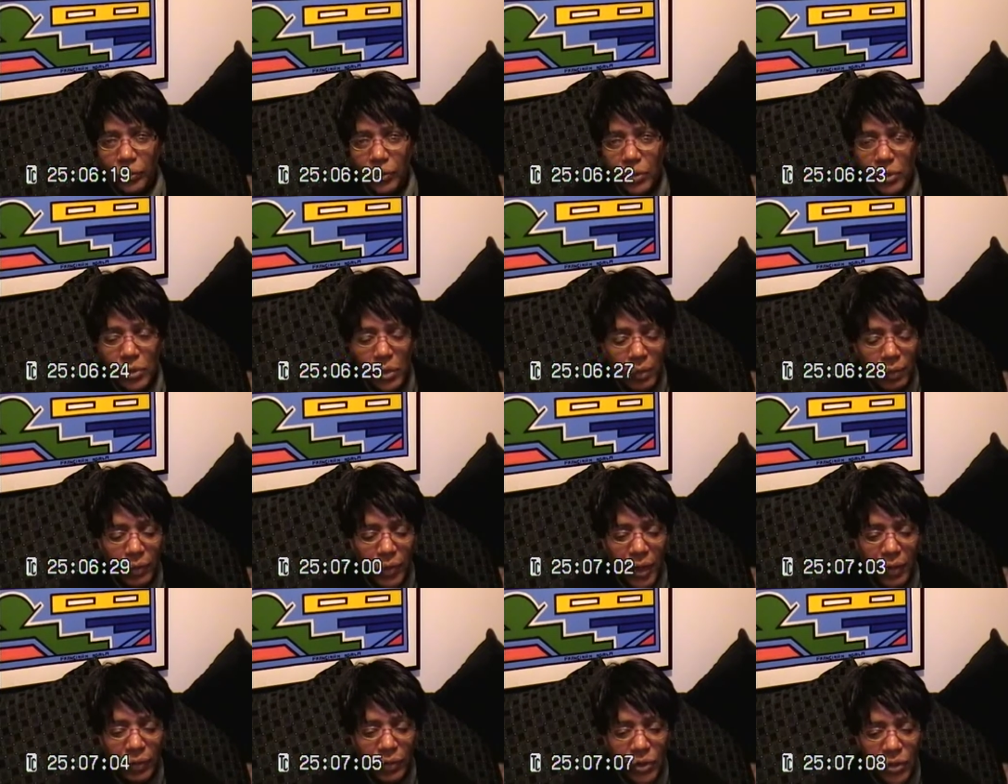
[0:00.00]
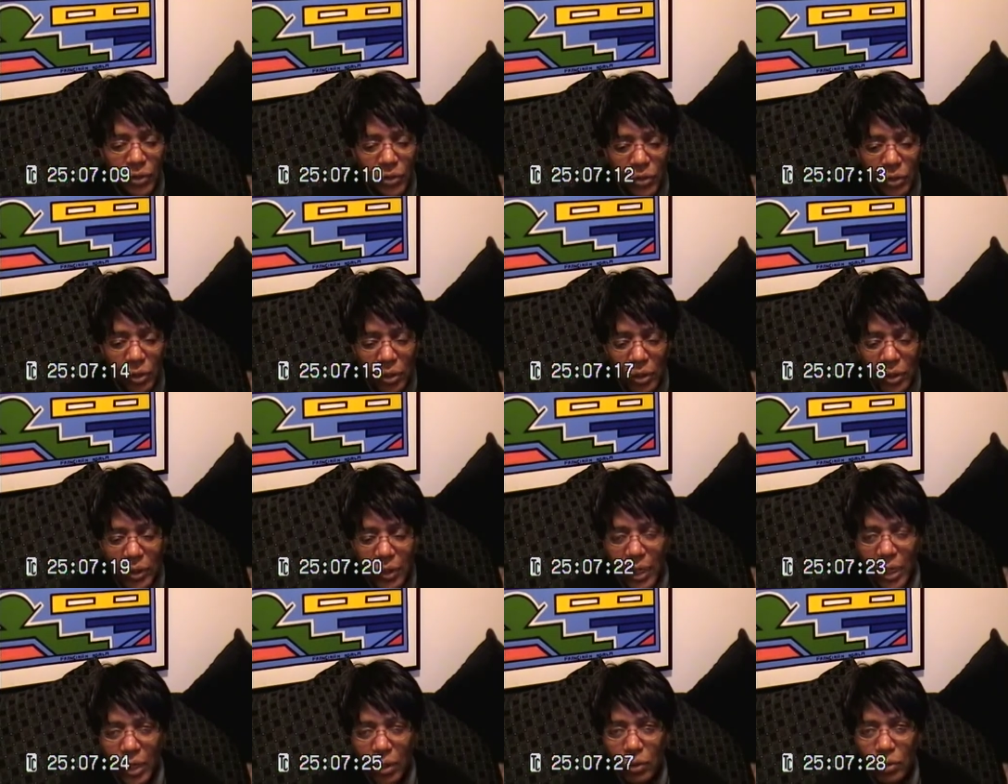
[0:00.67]
So I'm going to have to
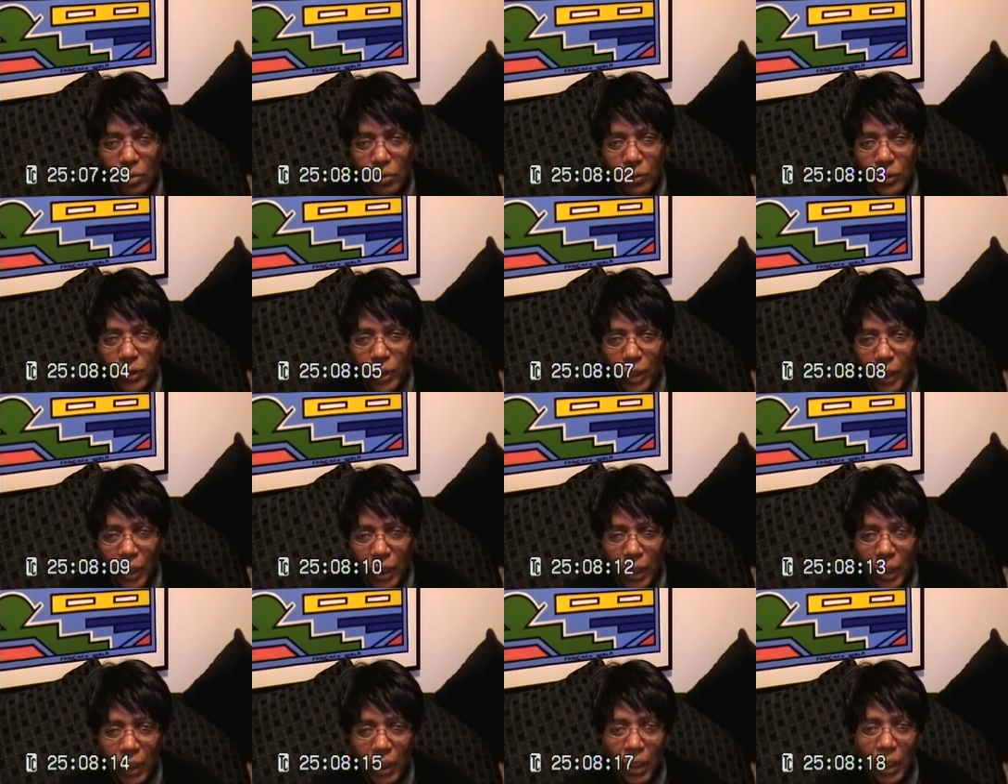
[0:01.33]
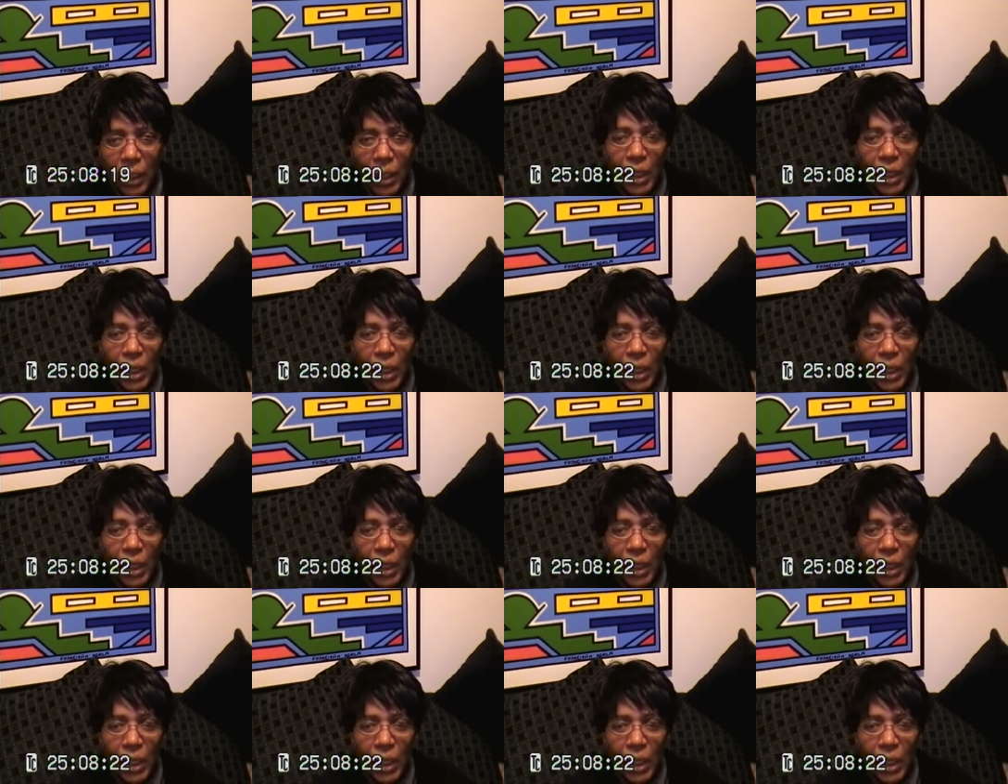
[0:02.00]
start that over again.